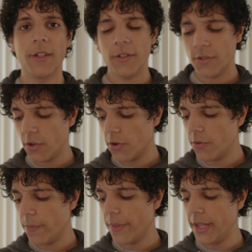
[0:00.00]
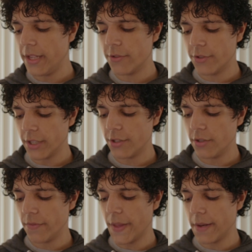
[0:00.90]
So the
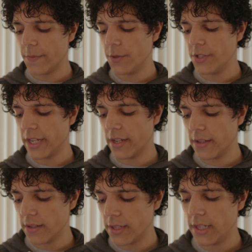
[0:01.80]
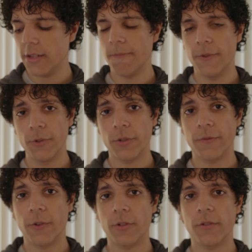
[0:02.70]
introduction of the headphone jack in the DualShock
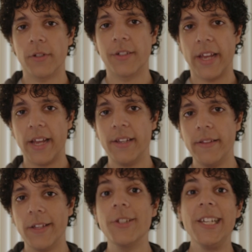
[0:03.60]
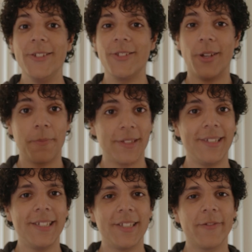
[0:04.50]
4 controller is handy. That you can use it on
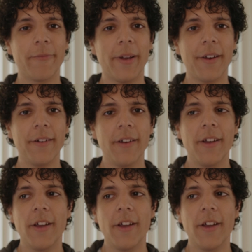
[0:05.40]
PC is even better.